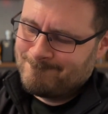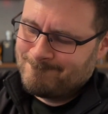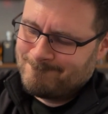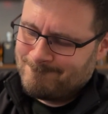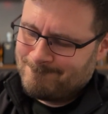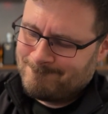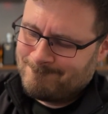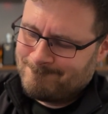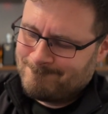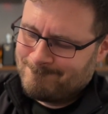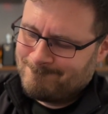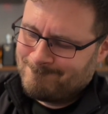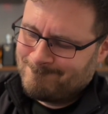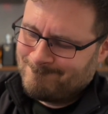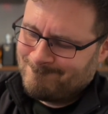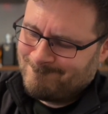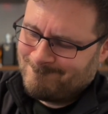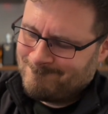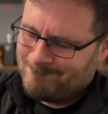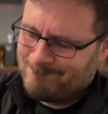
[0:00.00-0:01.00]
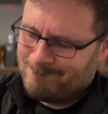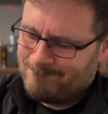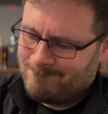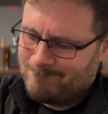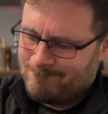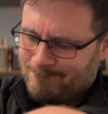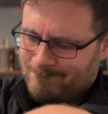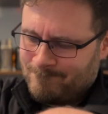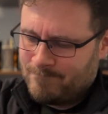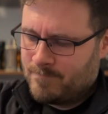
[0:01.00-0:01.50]

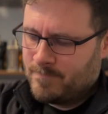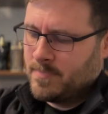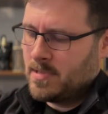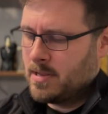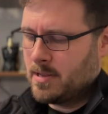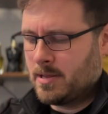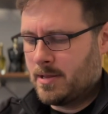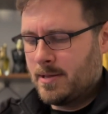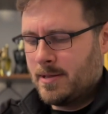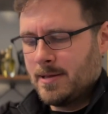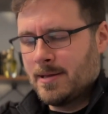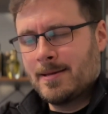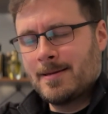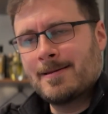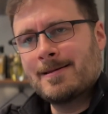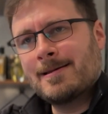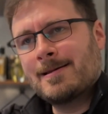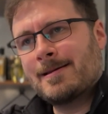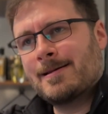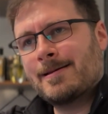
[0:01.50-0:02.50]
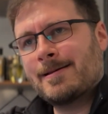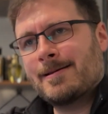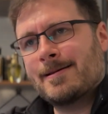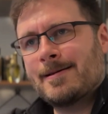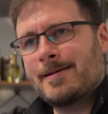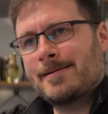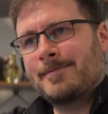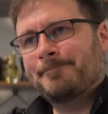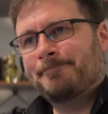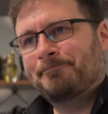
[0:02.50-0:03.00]

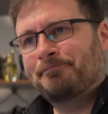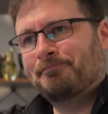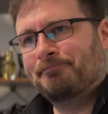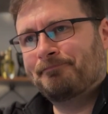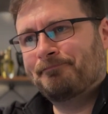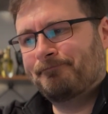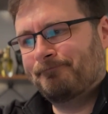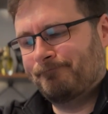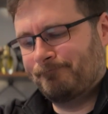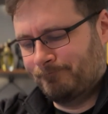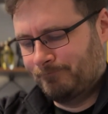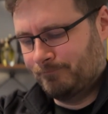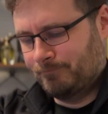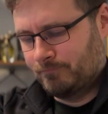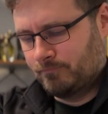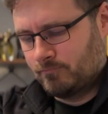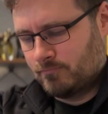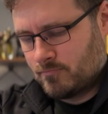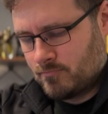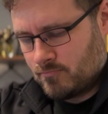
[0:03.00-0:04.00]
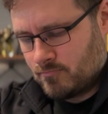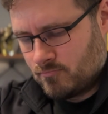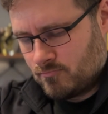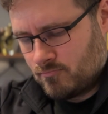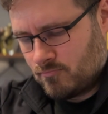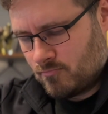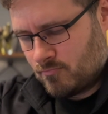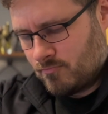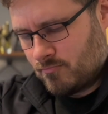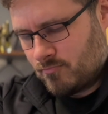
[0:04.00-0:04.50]

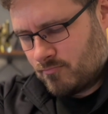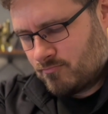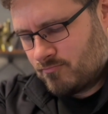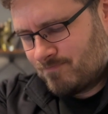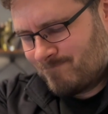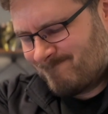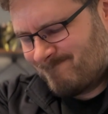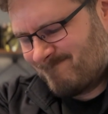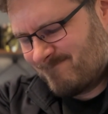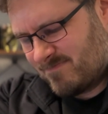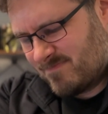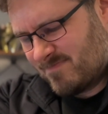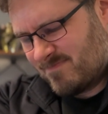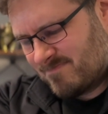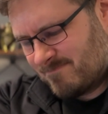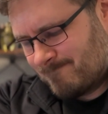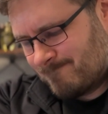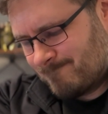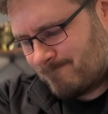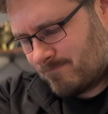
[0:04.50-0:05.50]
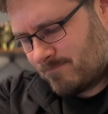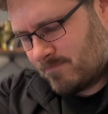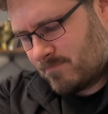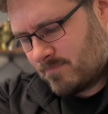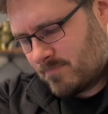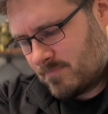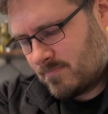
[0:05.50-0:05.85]
Nobody speaks.